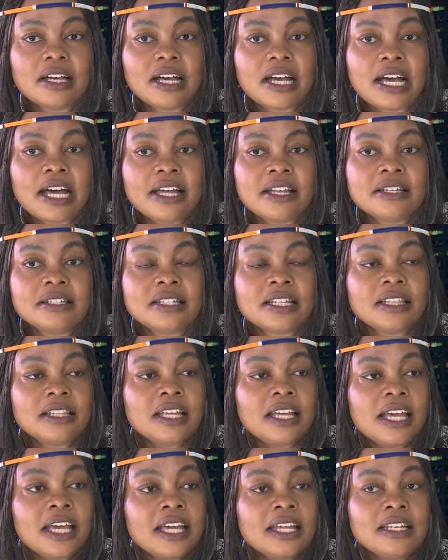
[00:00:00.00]
And
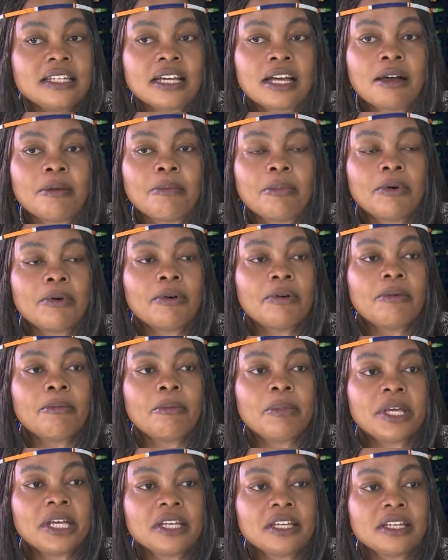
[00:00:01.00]
they end up
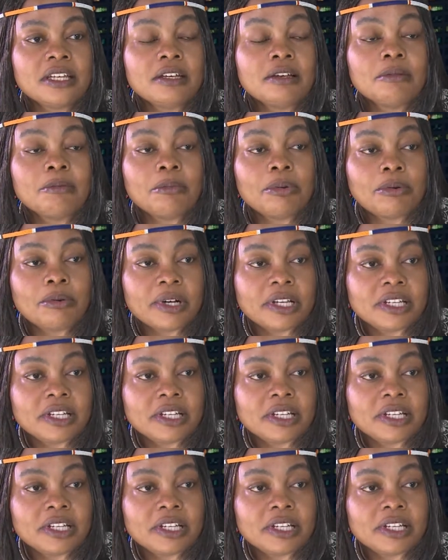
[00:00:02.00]
making poor